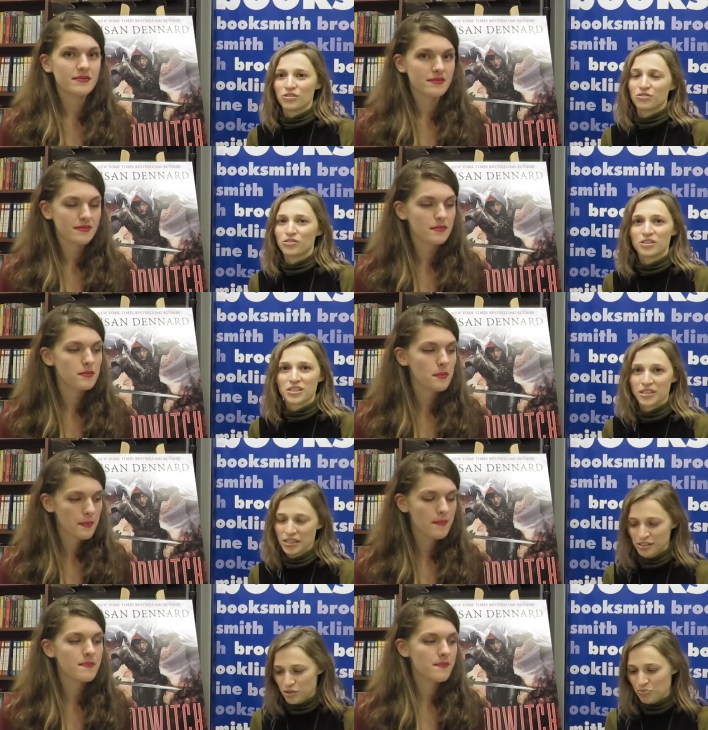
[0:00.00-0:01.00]
Speaker 1: can also see the
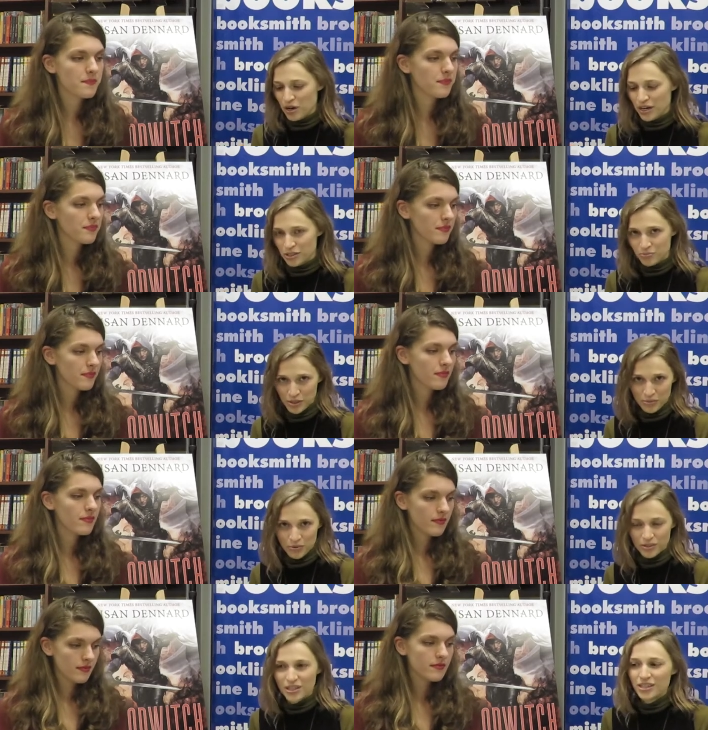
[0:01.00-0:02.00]
ties that bind
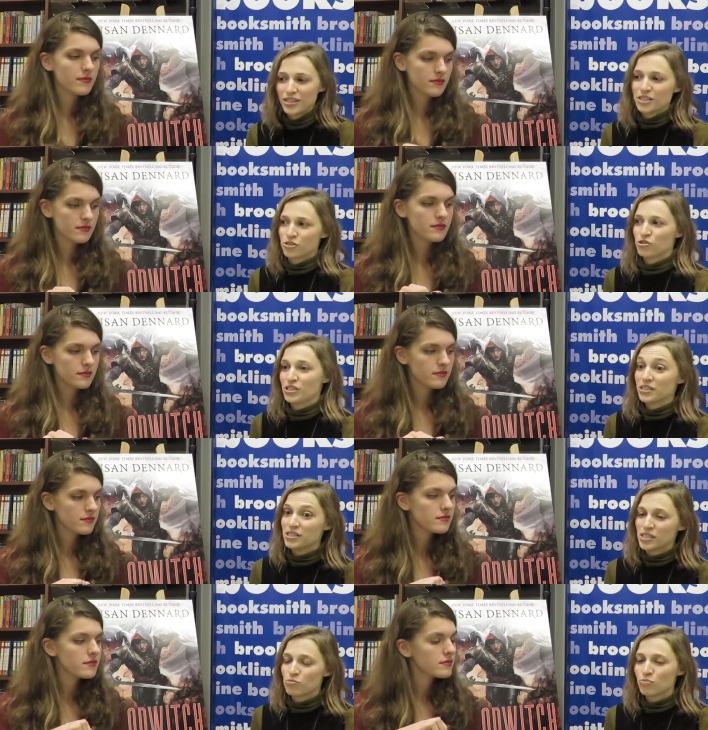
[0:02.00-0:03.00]
people. So she can
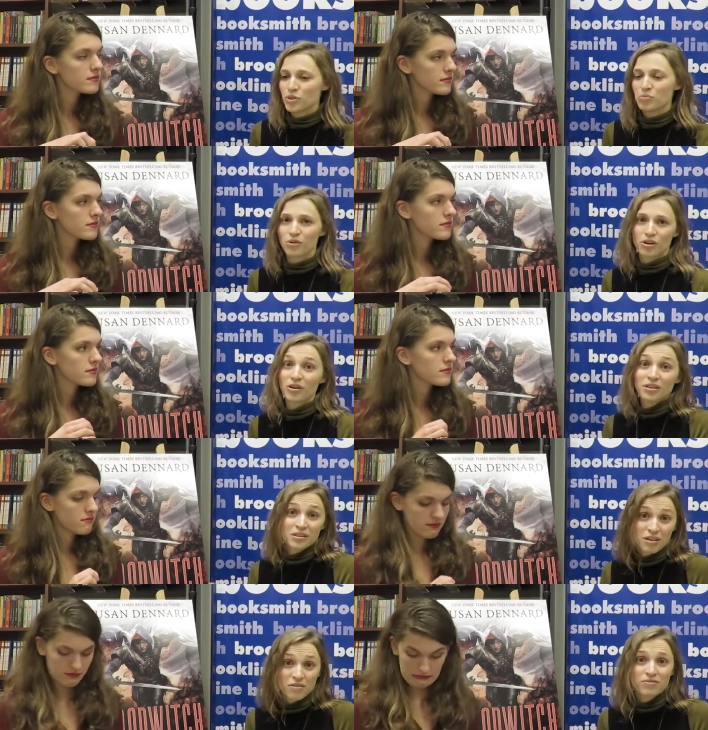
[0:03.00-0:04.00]
see when people are
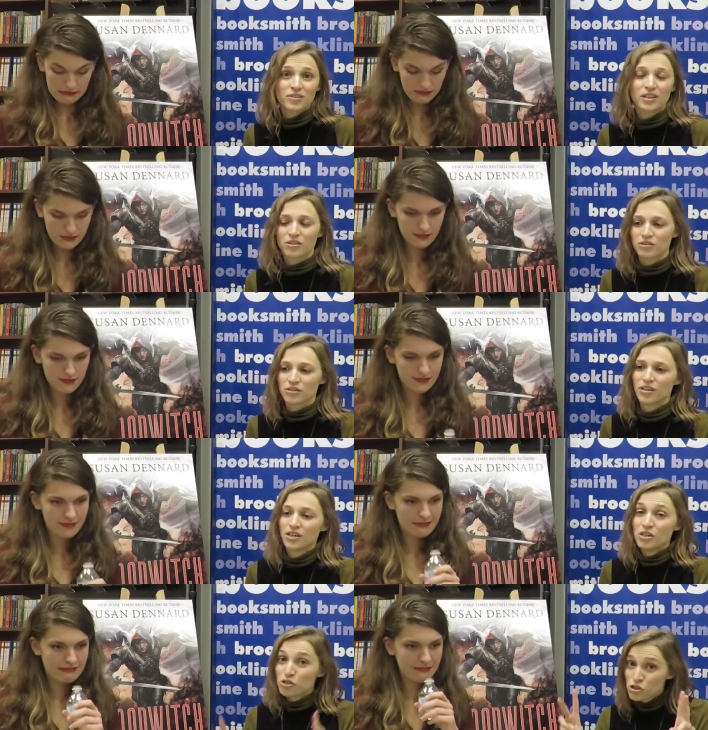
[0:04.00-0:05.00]
in love and are
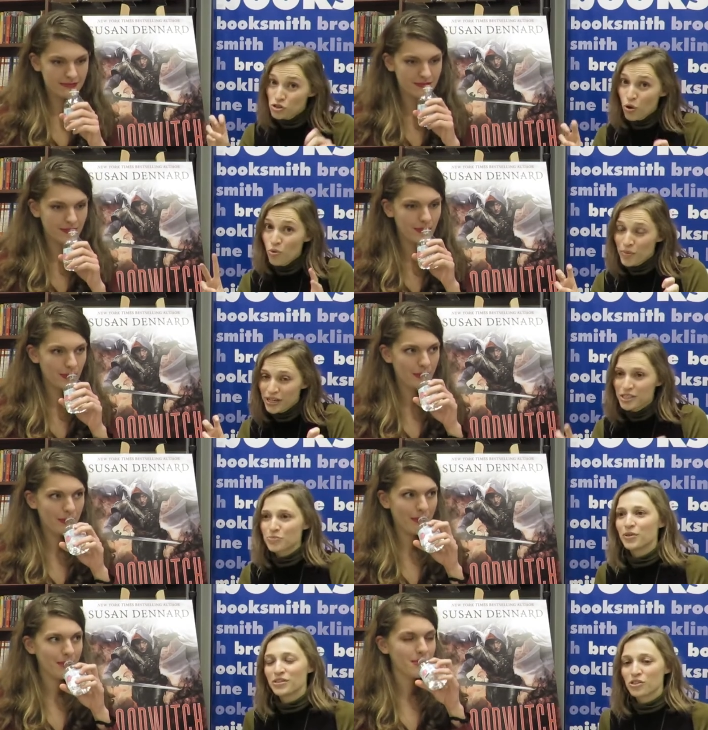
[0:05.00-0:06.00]

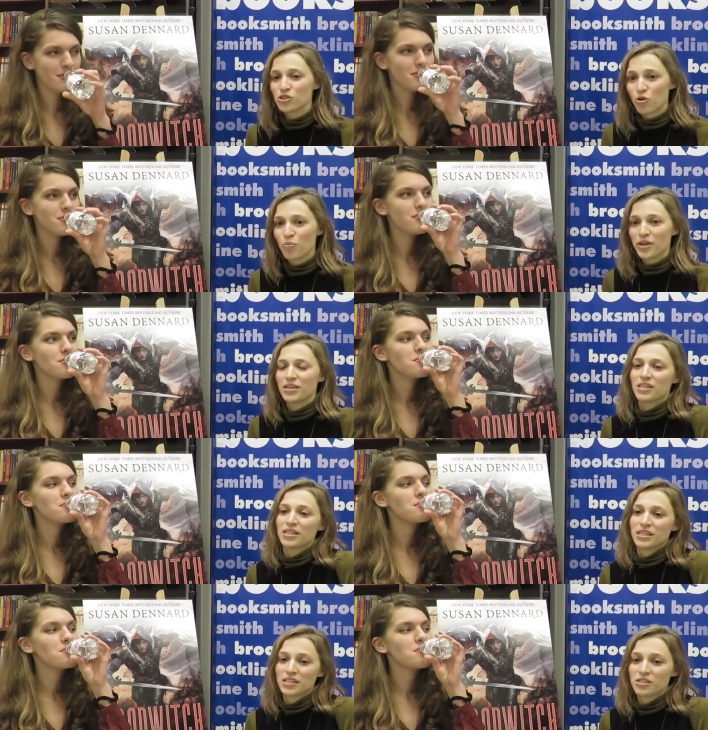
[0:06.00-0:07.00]
soulmates, but the soulmate
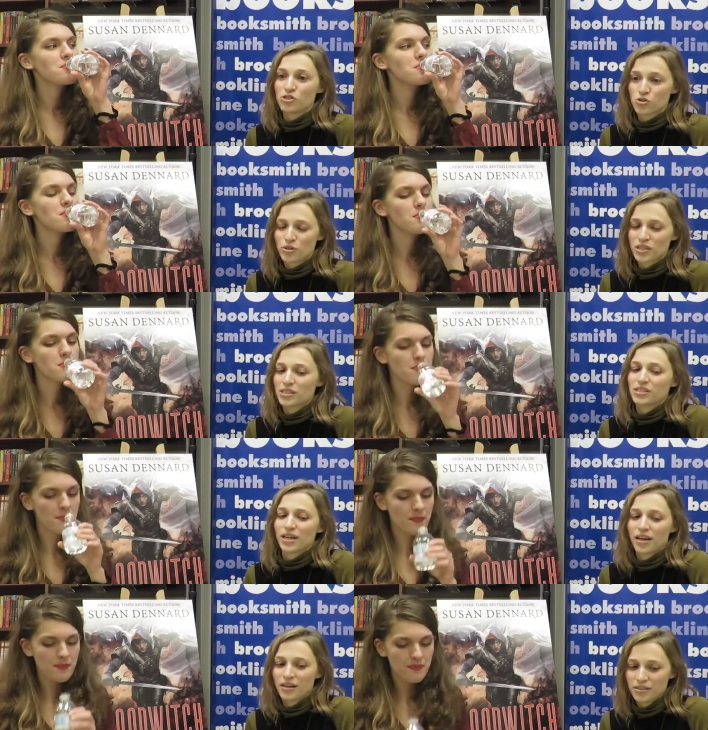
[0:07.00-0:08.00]
thing is a choice,
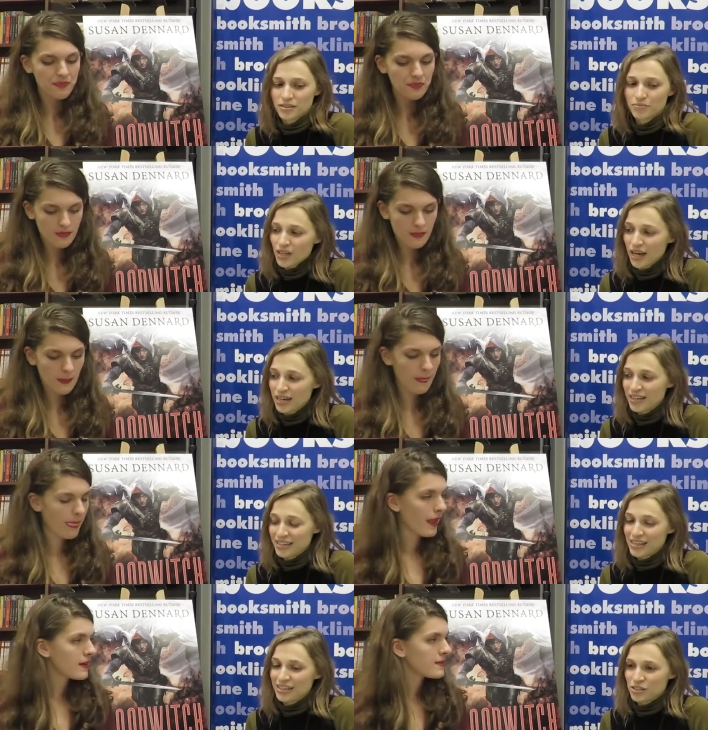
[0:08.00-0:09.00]
and
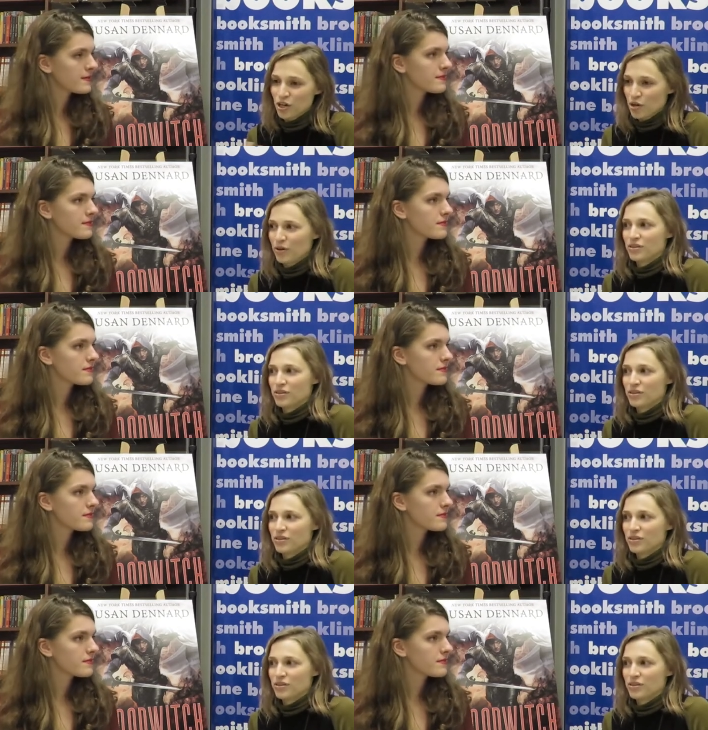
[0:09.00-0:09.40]
I talk